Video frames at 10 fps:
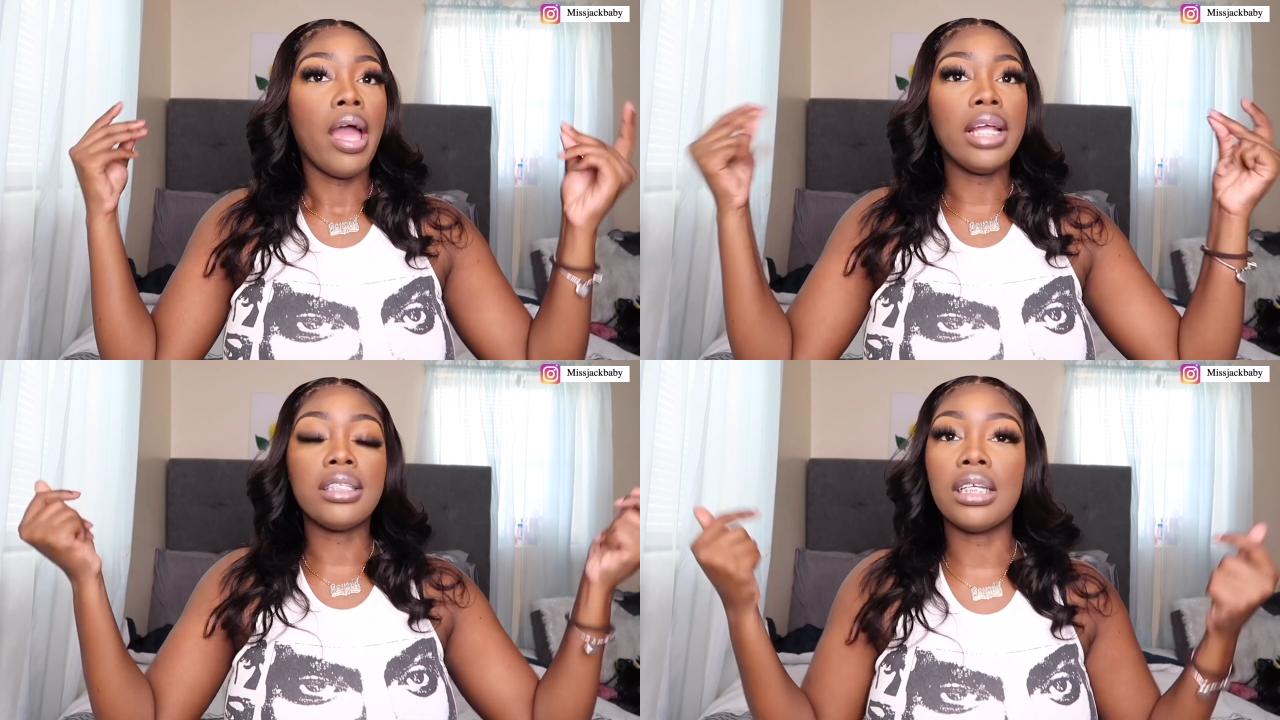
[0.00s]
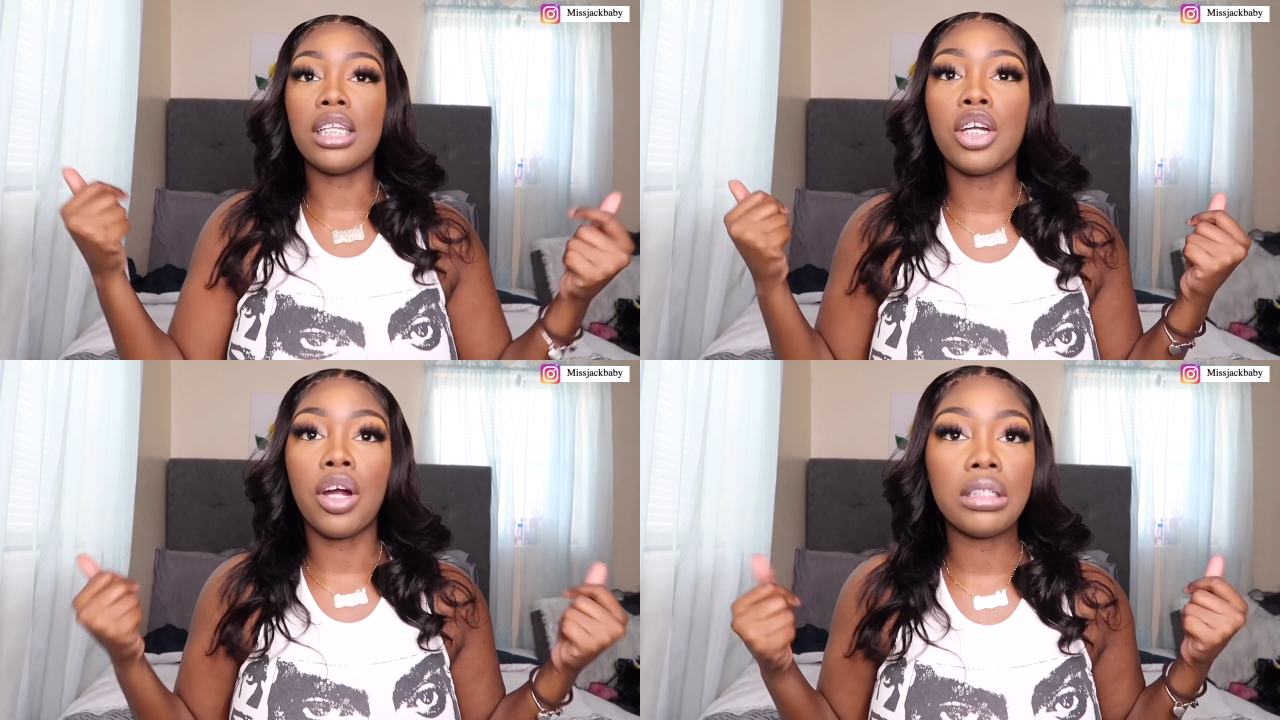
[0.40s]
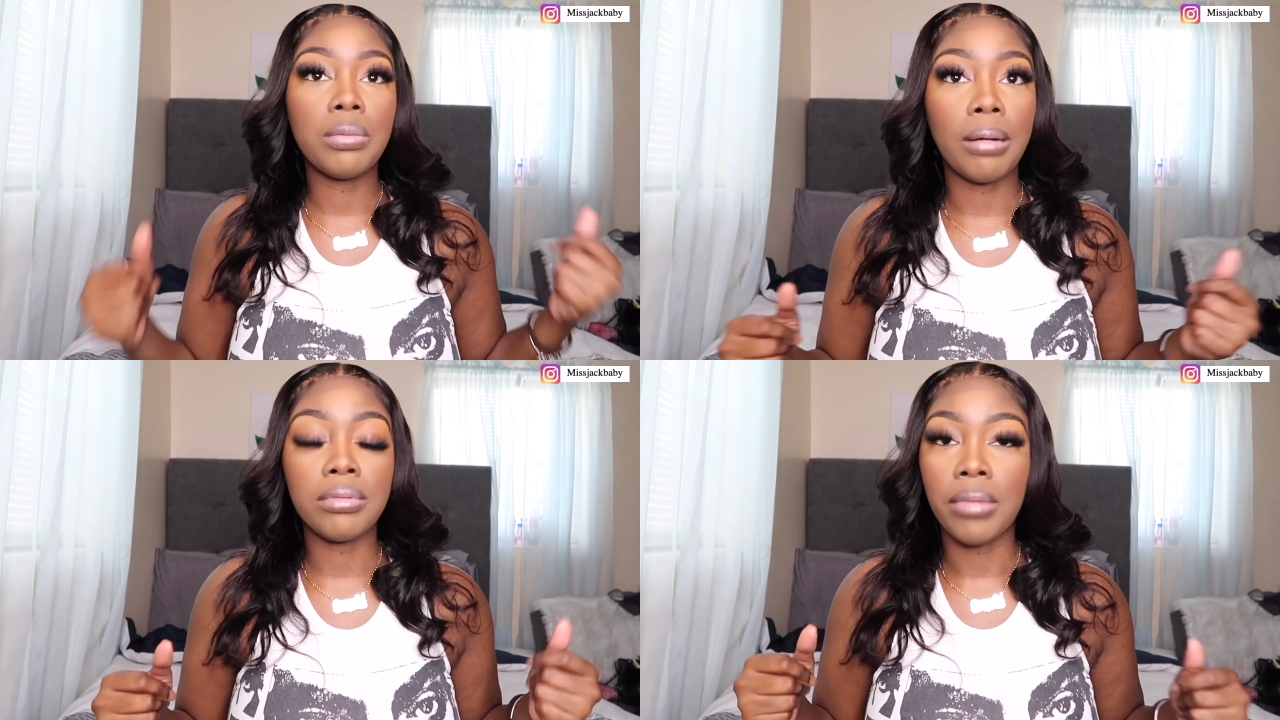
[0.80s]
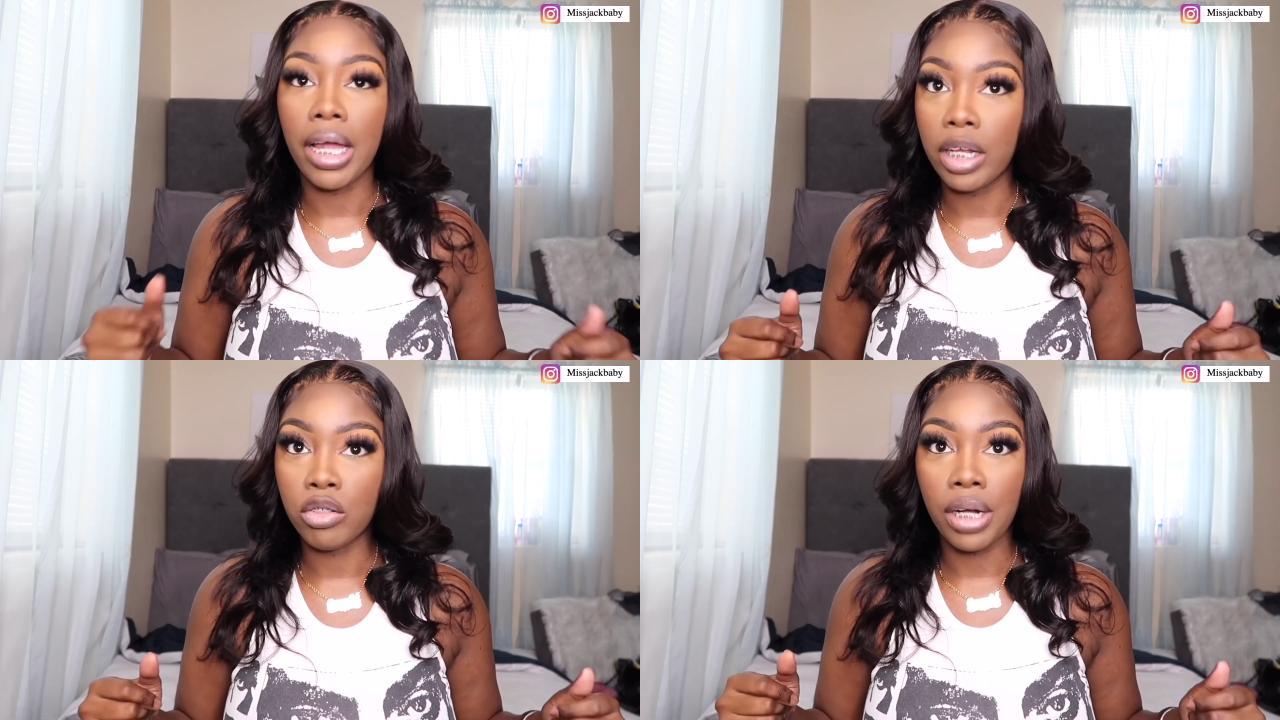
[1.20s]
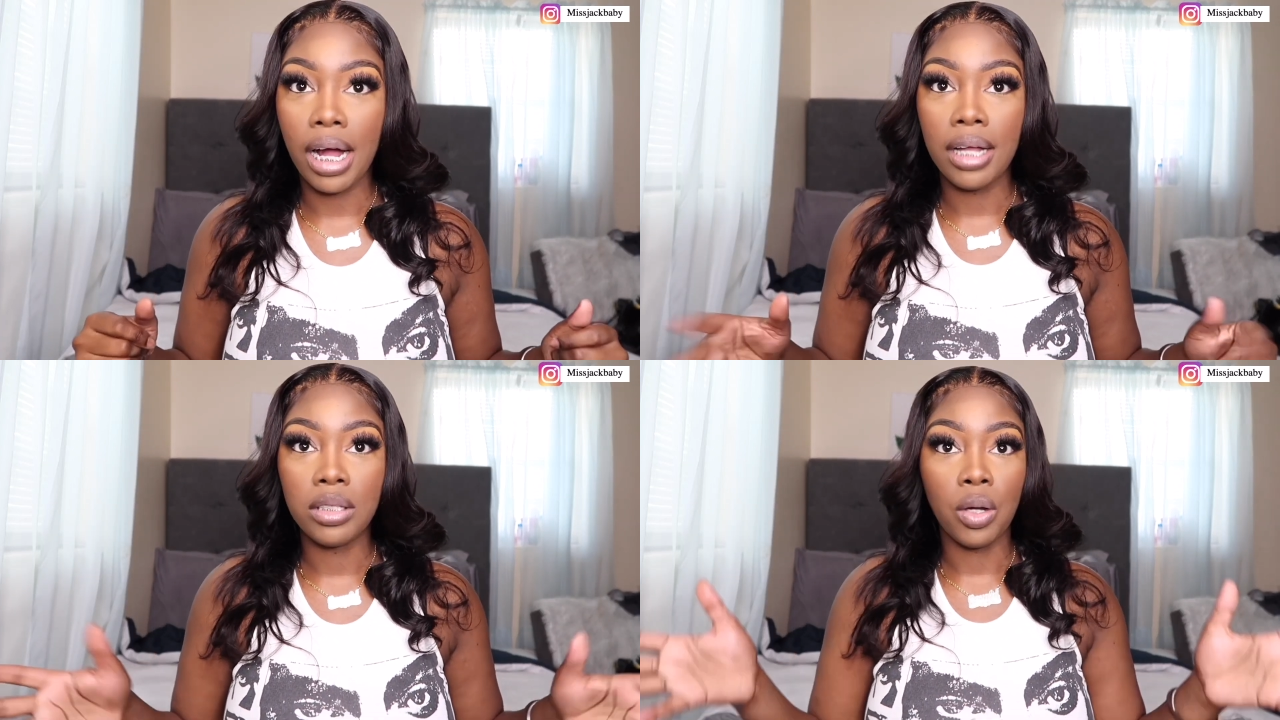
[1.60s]
Instantly curls popped in my head, you
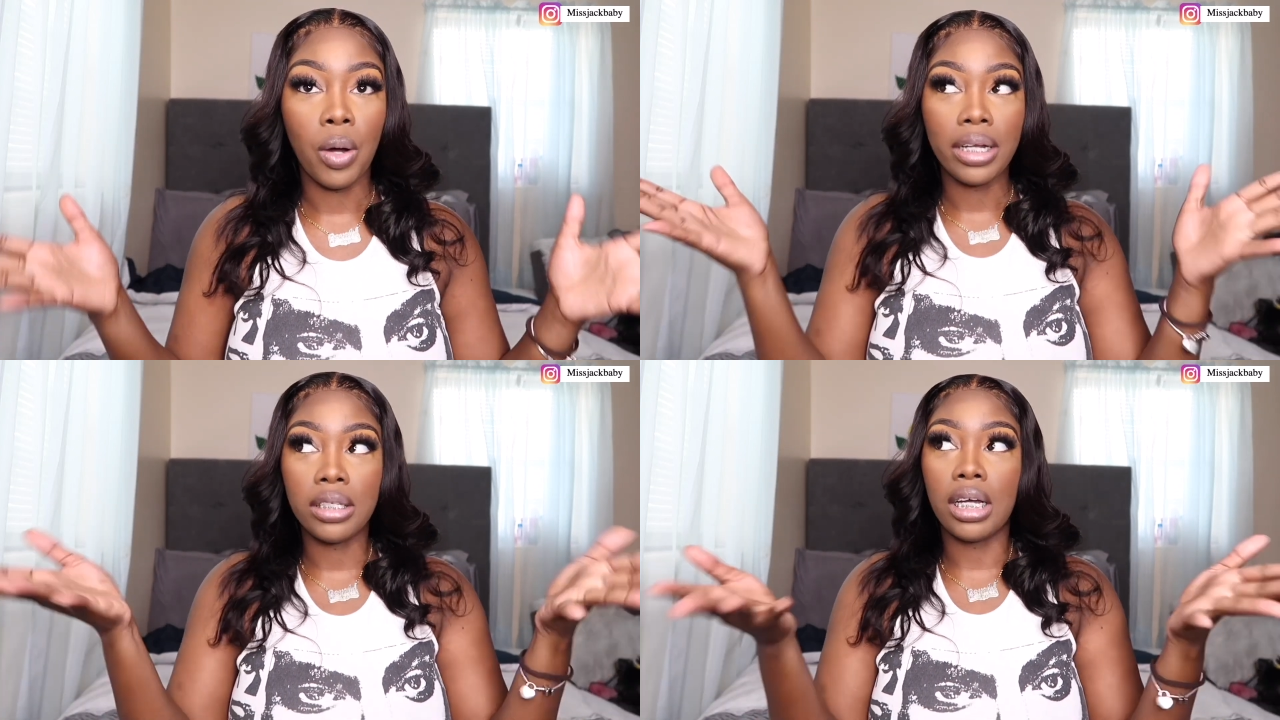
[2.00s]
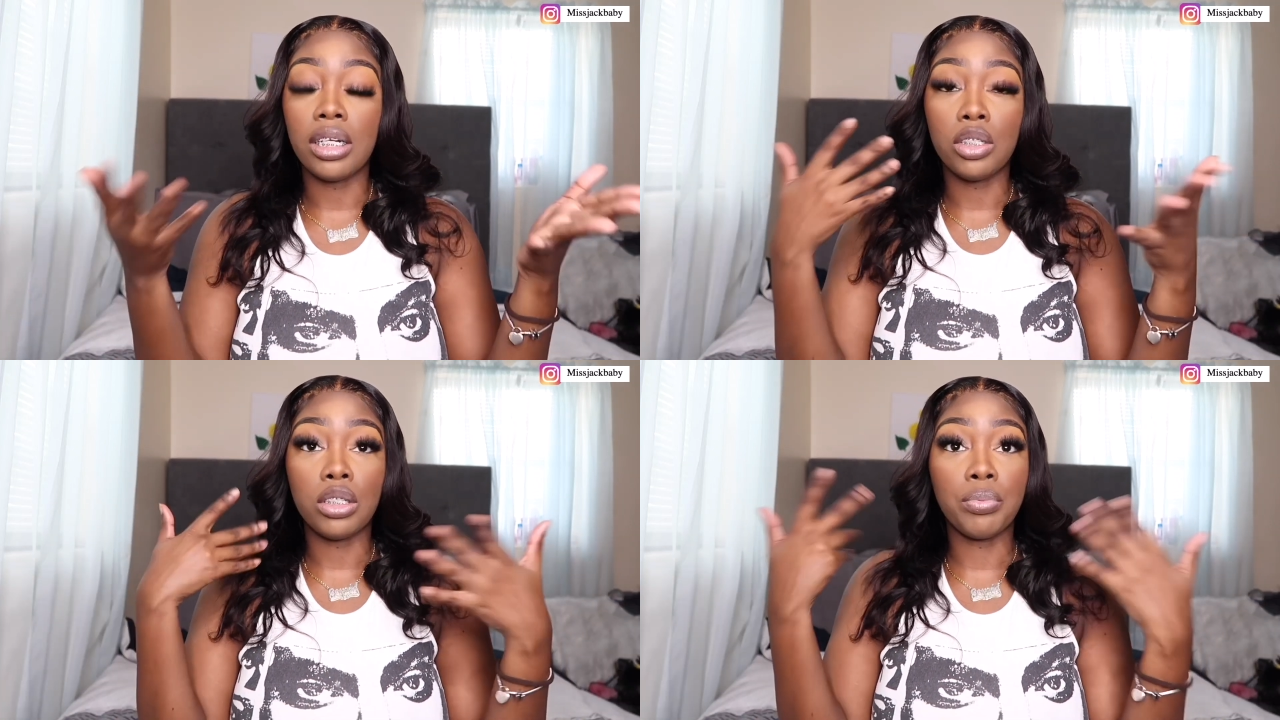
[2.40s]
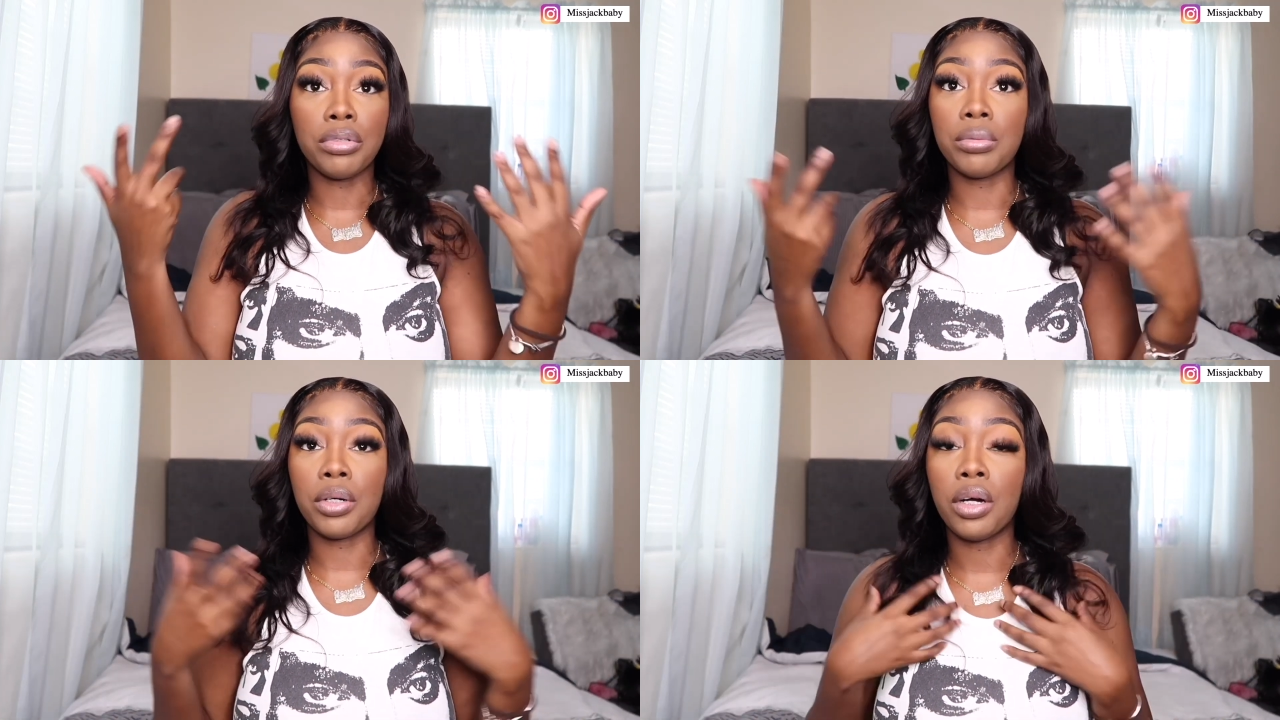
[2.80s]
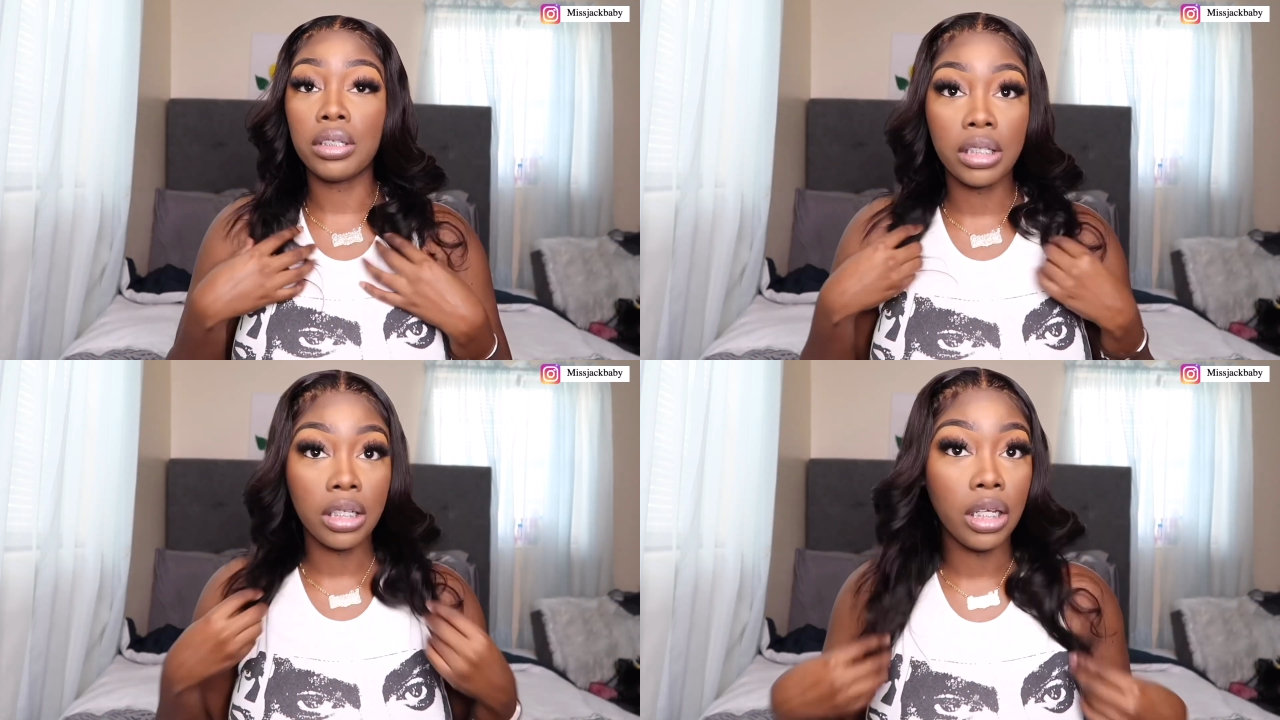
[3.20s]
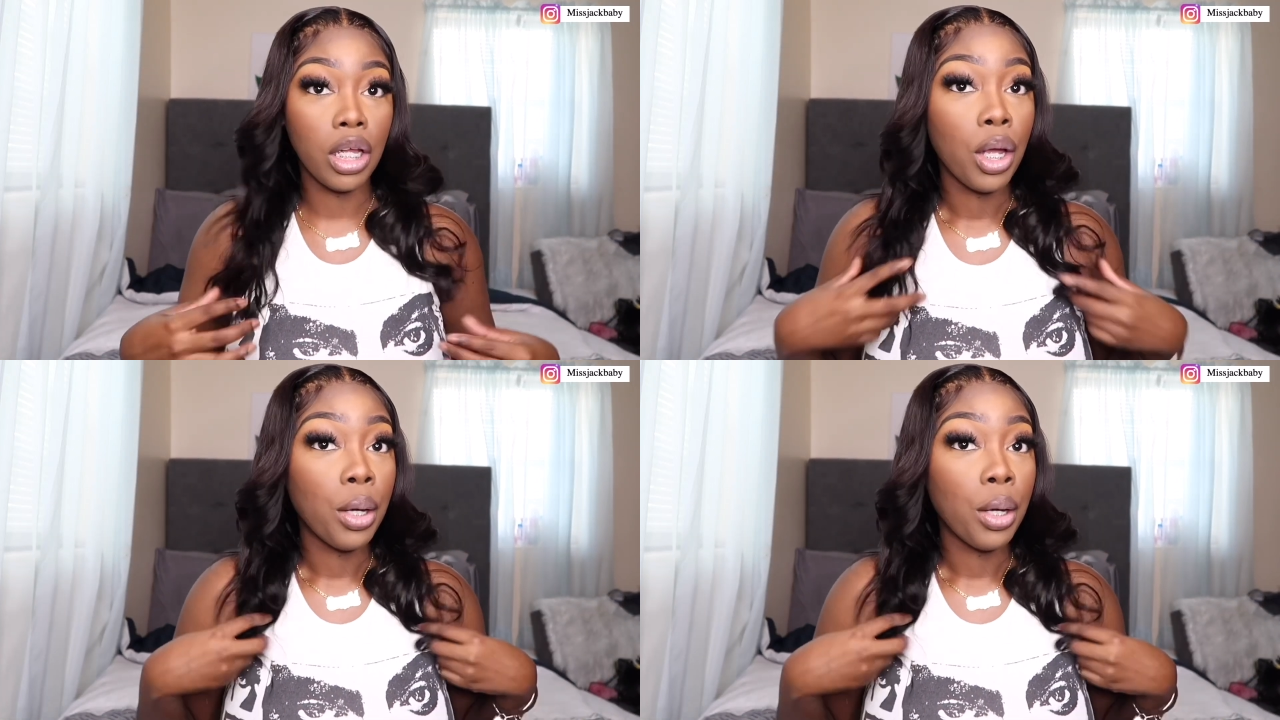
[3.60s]
guys, so I decided to just put some curls in it